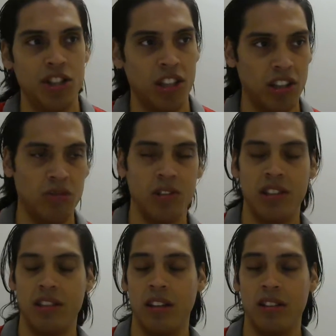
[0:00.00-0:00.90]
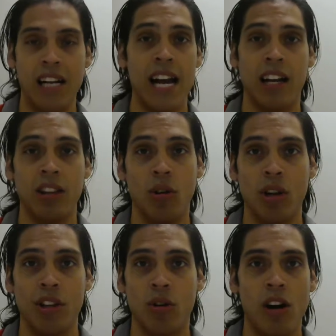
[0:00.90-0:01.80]
Jesus was dying alone
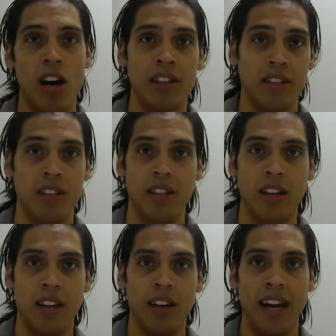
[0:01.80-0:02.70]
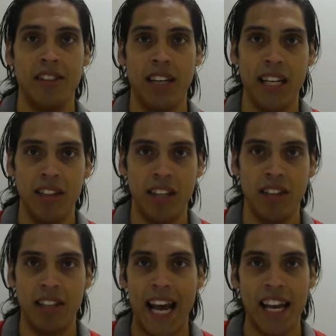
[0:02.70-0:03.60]
on the cross, and as an
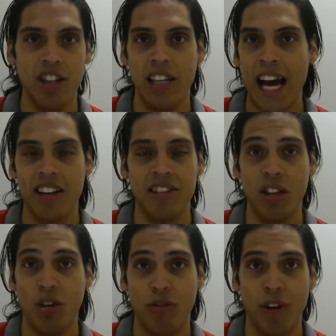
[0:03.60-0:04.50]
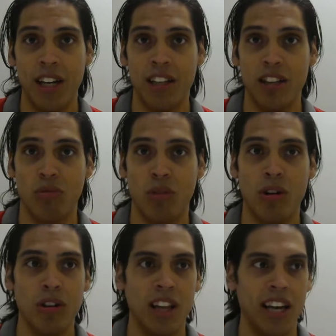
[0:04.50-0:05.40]
atheist, I had not a single friend in this world.